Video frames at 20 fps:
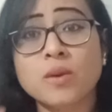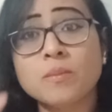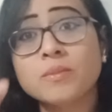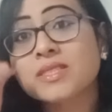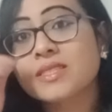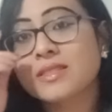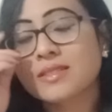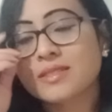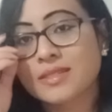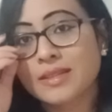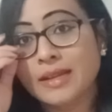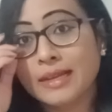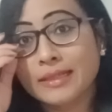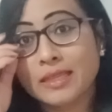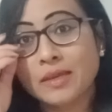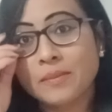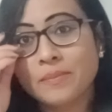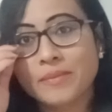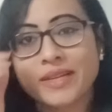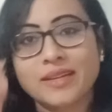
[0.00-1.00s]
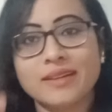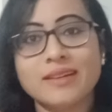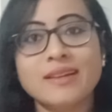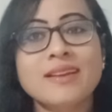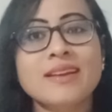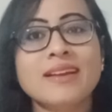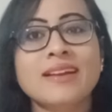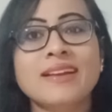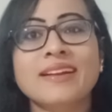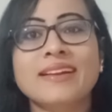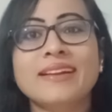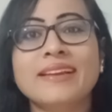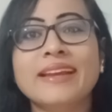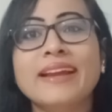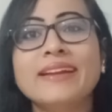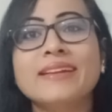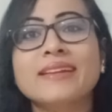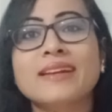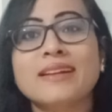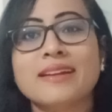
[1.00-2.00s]
is nothing but a
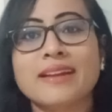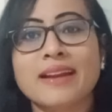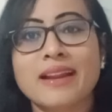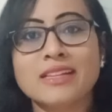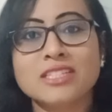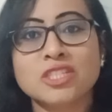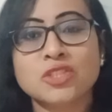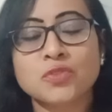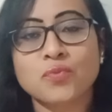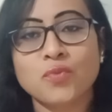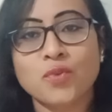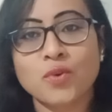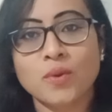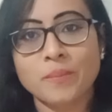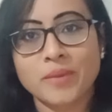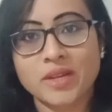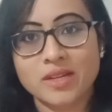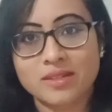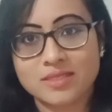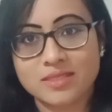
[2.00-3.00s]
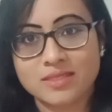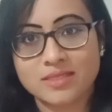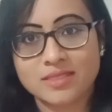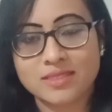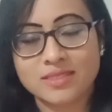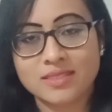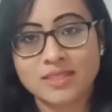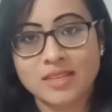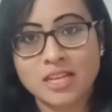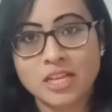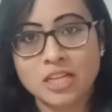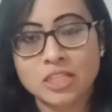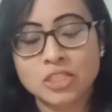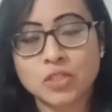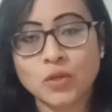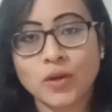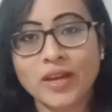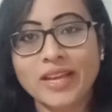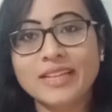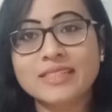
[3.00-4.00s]
data transformers.
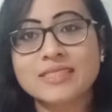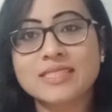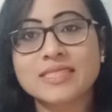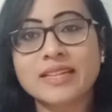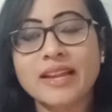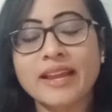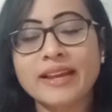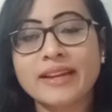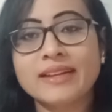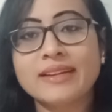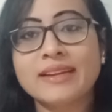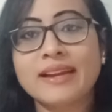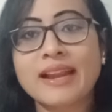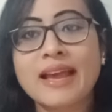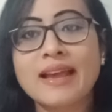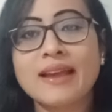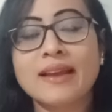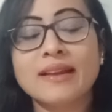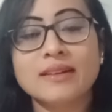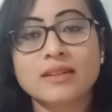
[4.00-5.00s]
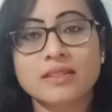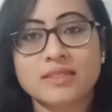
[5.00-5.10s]
So it's like a